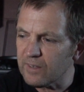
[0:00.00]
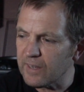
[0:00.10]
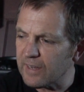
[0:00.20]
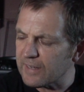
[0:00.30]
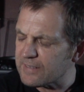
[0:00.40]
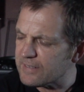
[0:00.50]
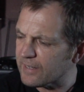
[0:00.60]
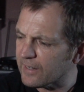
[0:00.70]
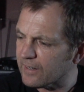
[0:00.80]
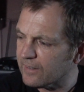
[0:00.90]
And,
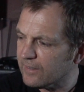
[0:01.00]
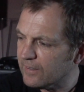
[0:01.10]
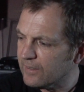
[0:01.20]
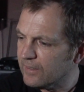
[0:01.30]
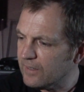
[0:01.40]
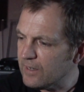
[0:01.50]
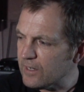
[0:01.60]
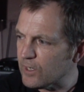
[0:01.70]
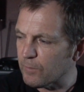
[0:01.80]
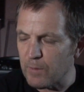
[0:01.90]
uh,
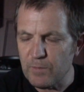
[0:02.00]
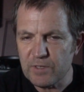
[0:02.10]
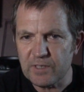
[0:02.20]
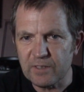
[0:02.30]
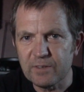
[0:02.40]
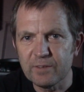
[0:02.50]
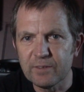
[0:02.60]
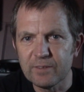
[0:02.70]
you know, my music